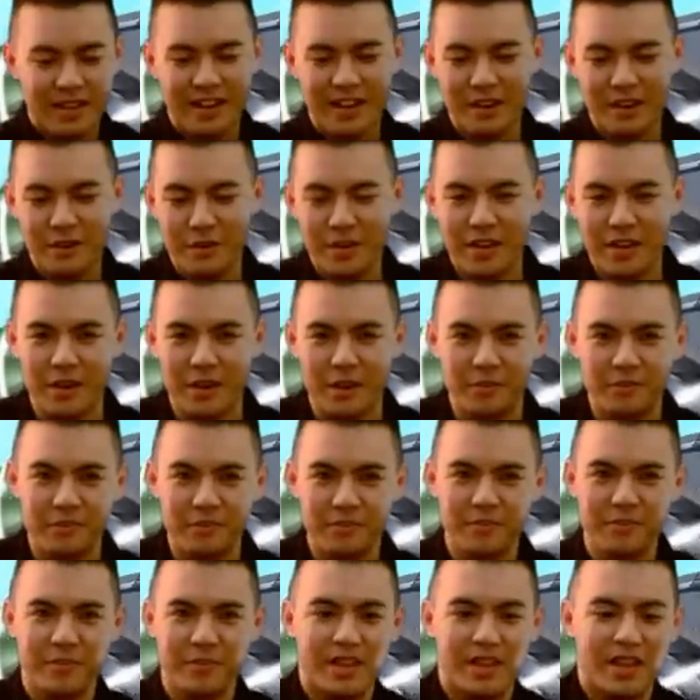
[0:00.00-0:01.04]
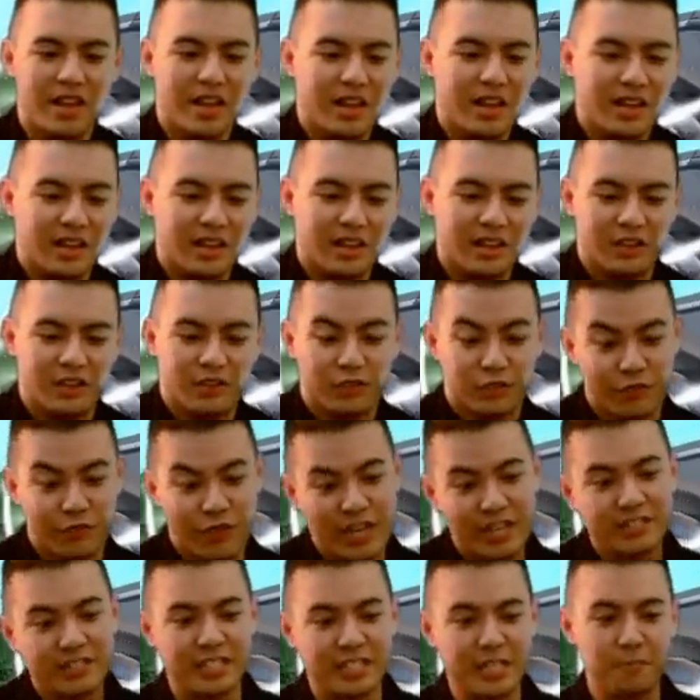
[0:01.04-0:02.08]
Here we go.
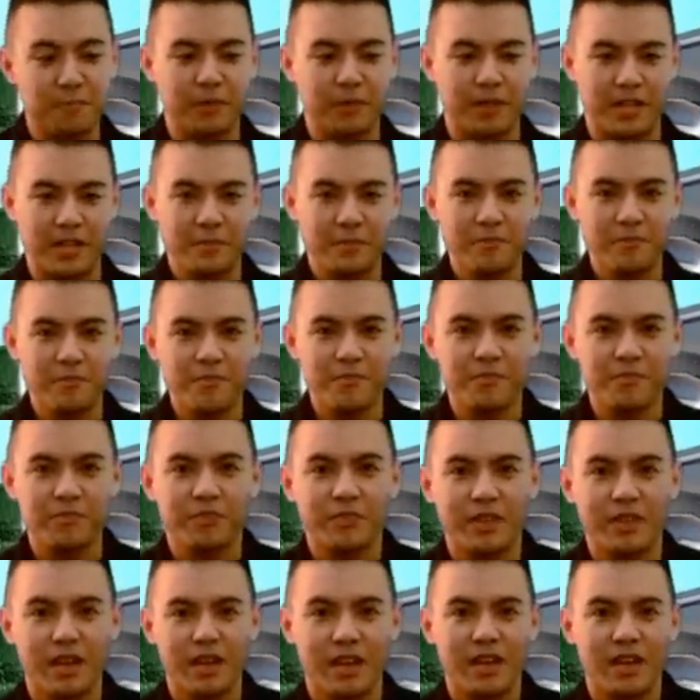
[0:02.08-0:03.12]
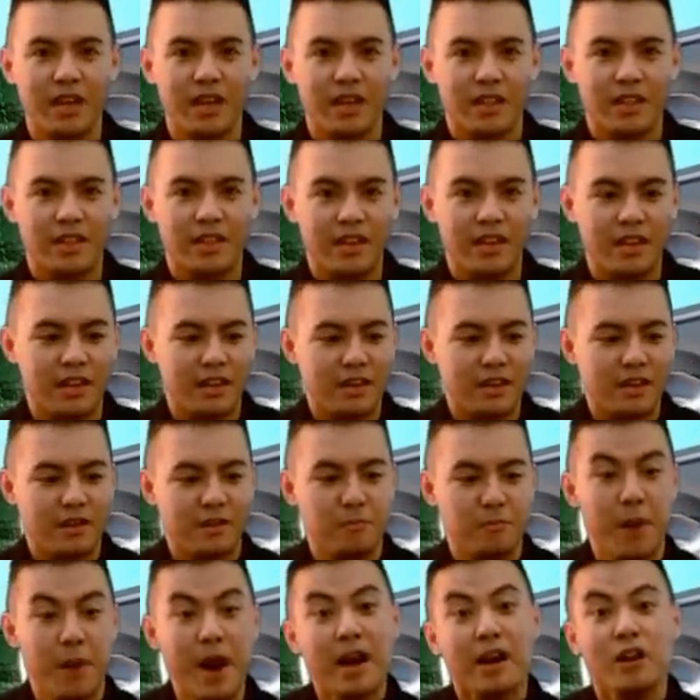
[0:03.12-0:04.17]
very simply,
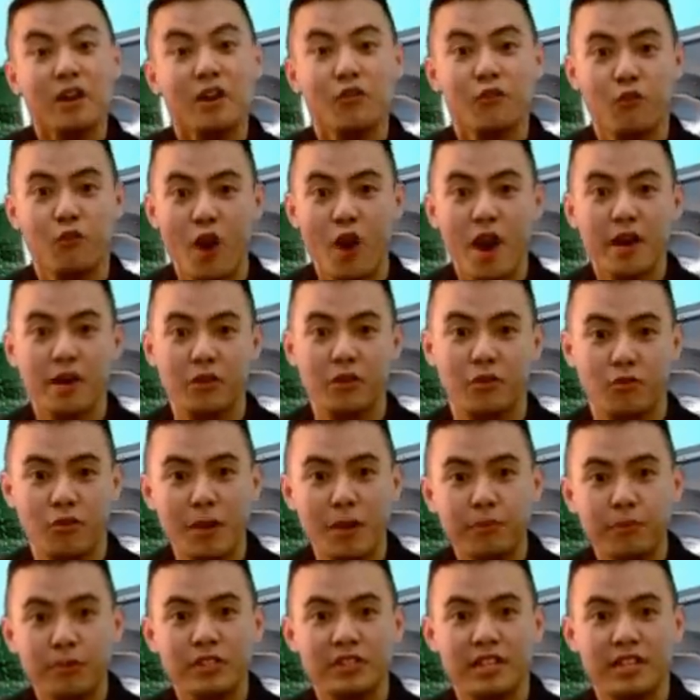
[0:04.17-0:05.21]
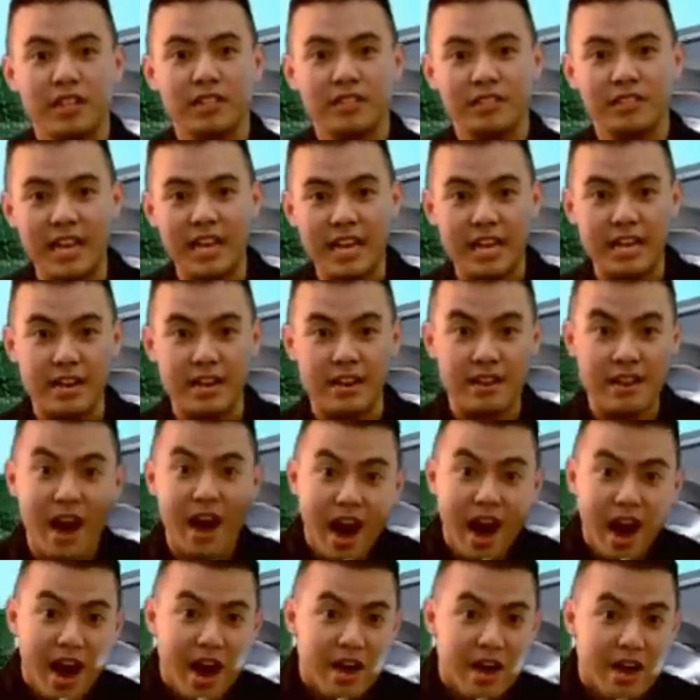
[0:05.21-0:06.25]
the bottle of water represents a
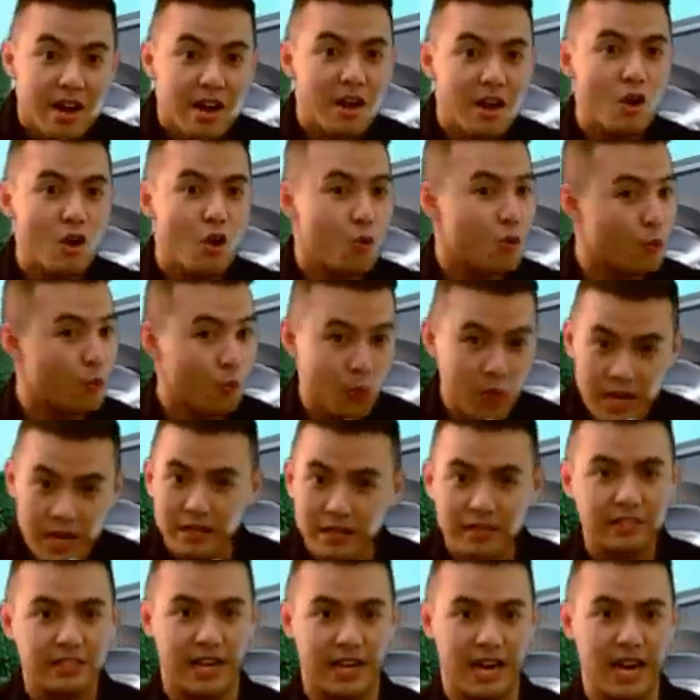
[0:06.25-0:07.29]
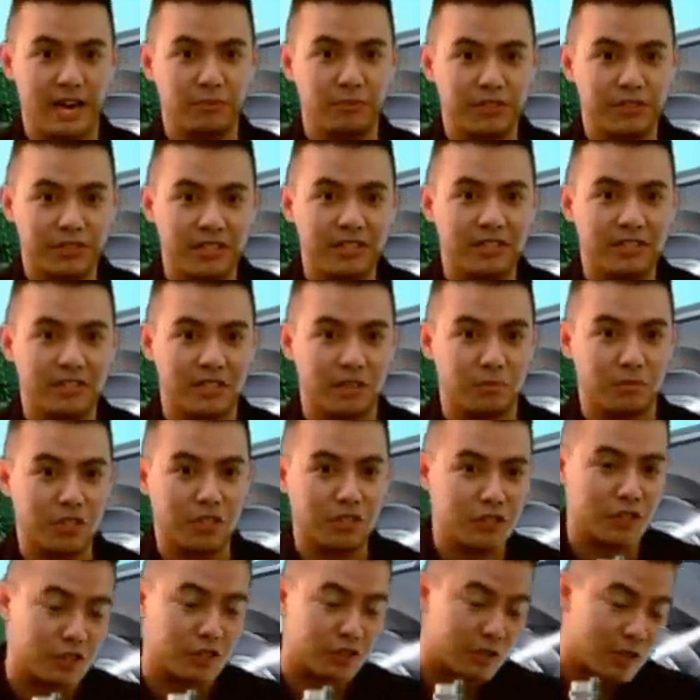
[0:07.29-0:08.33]
non-real-time system,
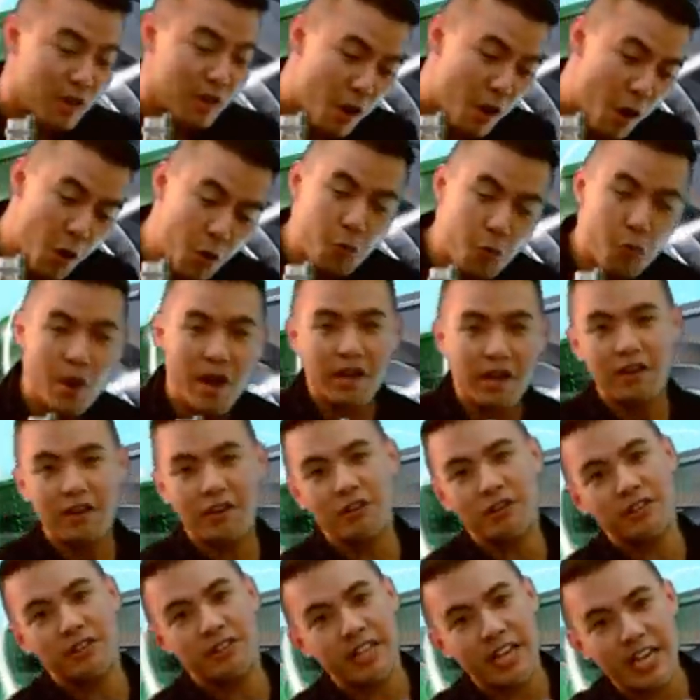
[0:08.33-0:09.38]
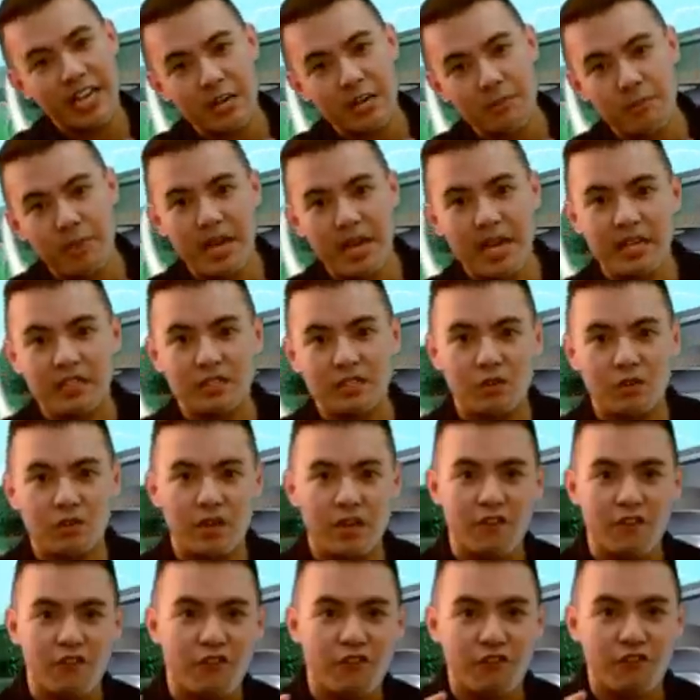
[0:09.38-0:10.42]
such as a regular database
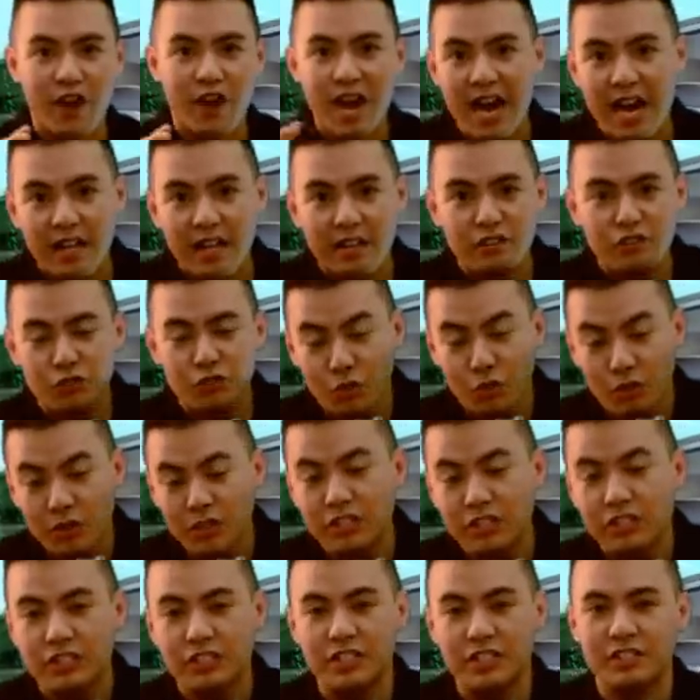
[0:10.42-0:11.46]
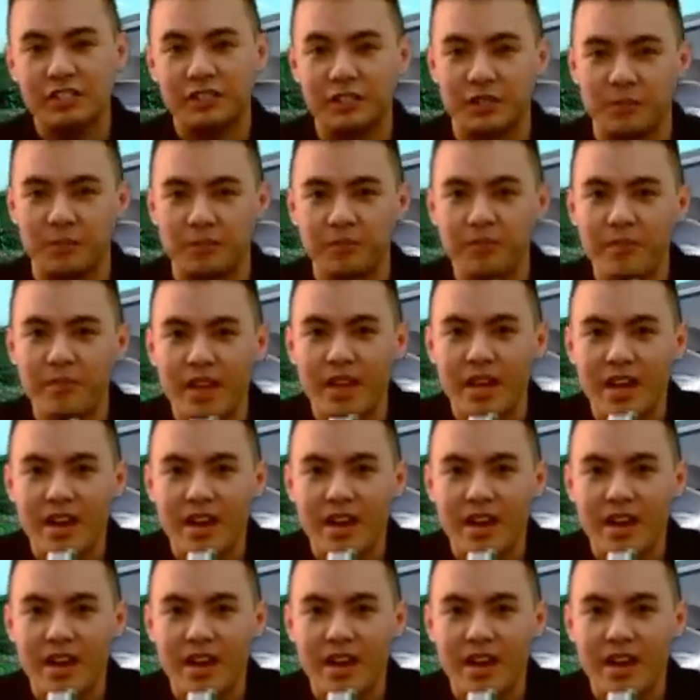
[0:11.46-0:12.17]
or a file storage system.